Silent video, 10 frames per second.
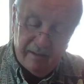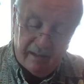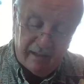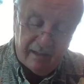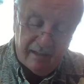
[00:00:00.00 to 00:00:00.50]

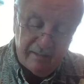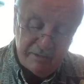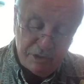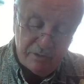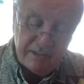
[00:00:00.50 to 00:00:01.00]
uh,
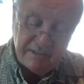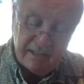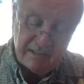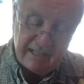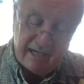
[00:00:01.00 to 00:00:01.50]
Judy
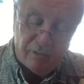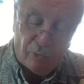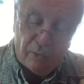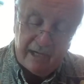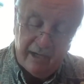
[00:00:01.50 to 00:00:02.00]
says
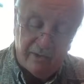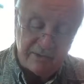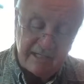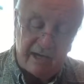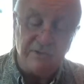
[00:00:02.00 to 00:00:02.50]
O'Hare
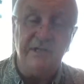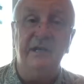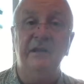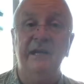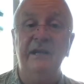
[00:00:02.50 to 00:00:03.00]
is
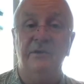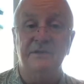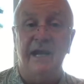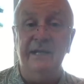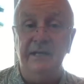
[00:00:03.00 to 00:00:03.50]
housing illegals.
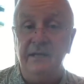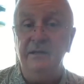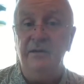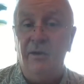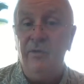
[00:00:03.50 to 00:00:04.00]
I
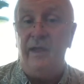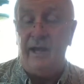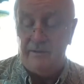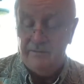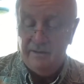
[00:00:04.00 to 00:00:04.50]
didn't know
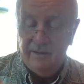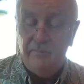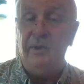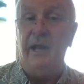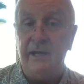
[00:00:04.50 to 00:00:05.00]
that.
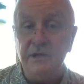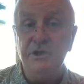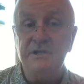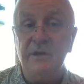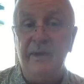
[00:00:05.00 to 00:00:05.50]
But I can
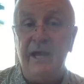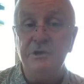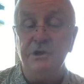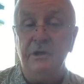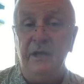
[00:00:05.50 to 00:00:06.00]
just
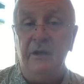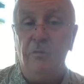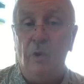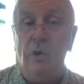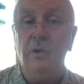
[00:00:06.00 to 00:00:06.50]
imagine in
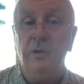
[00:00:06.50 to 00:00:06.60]
woke